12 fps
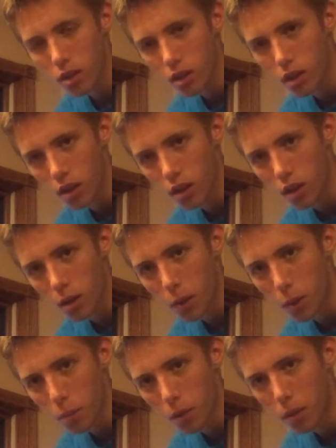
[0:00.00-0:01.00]

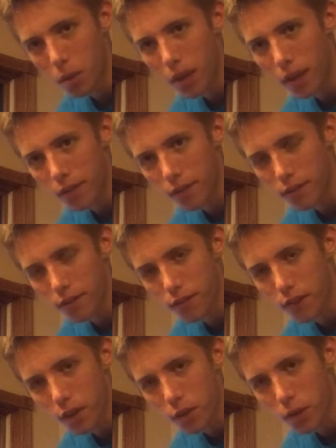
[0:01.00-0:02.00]
I'm probably having
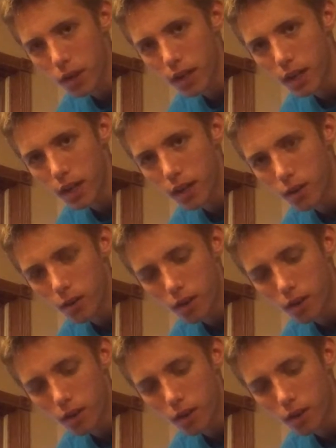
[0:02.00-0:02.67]
fun right now,